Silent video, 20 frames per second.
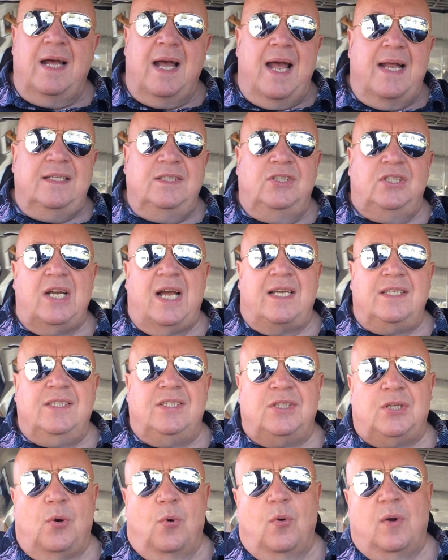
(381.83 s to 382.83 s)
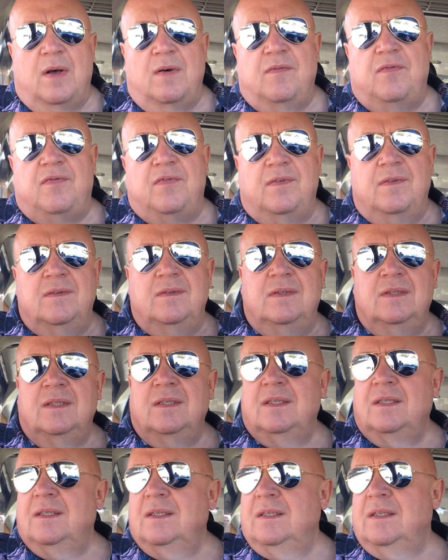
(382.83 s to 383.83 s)
and just sort of
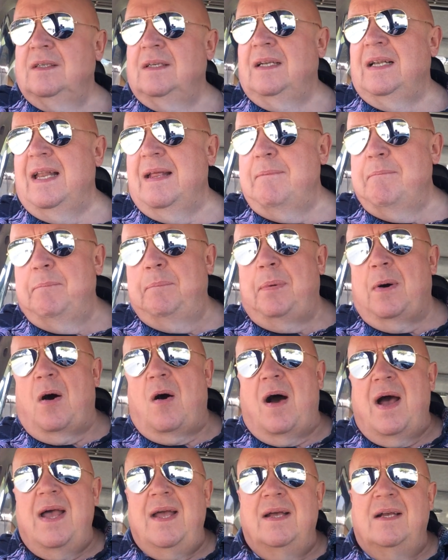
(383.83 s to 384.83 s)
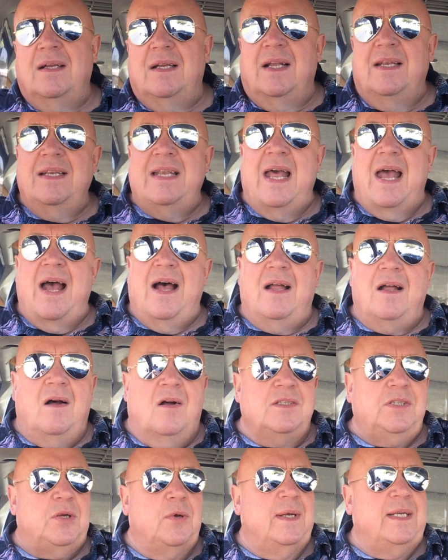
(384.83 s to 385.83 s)
limp by, and now
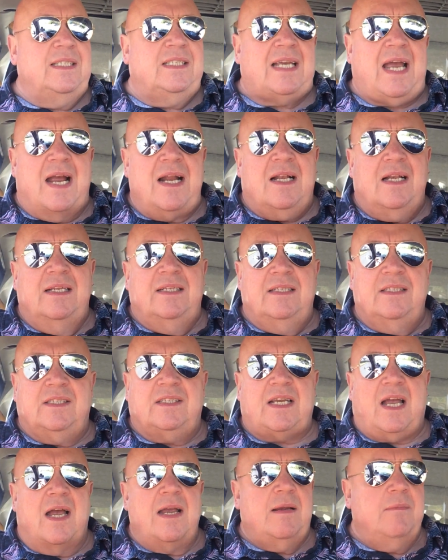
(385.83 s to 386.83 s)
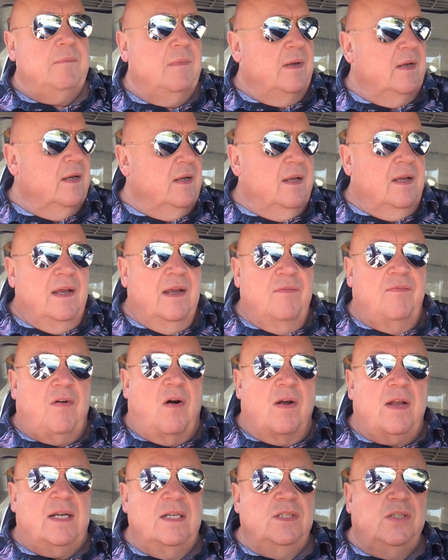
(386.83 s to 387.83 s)
I do exactly the same. If
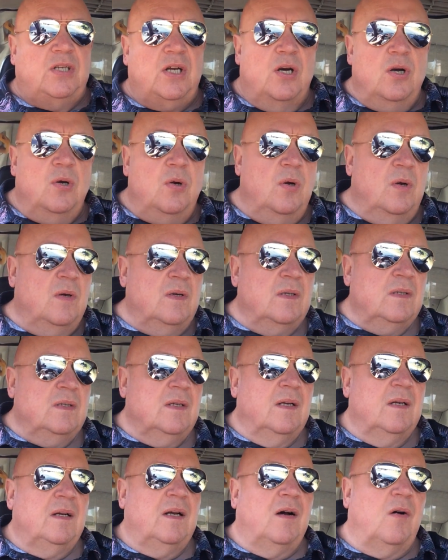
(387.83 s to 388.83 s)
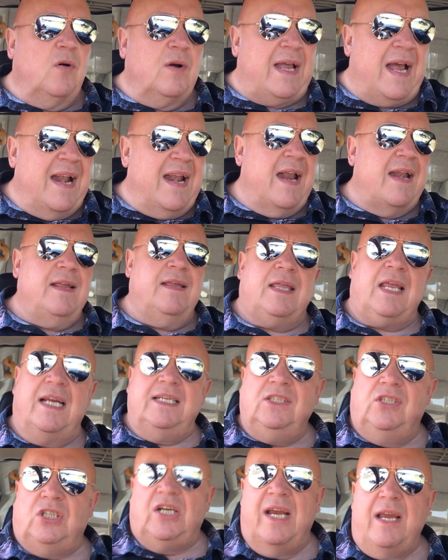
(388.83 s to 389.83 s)
I can do or get
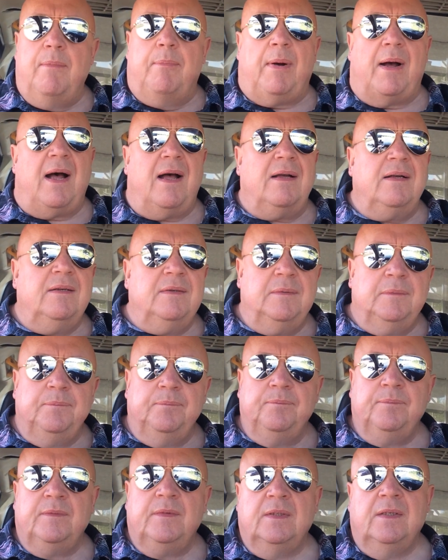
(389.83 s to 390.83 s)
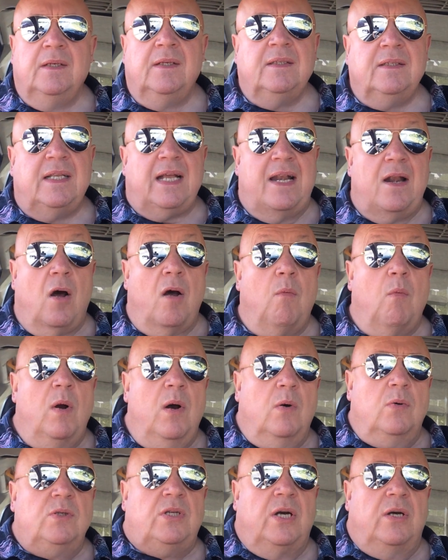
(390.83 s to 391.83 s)
anything cheaper, then I
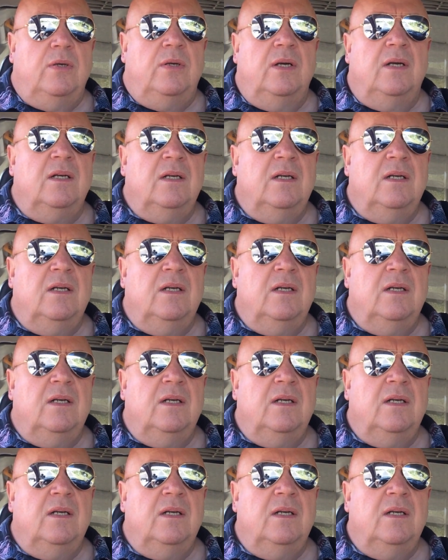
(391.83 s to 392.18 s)
will do.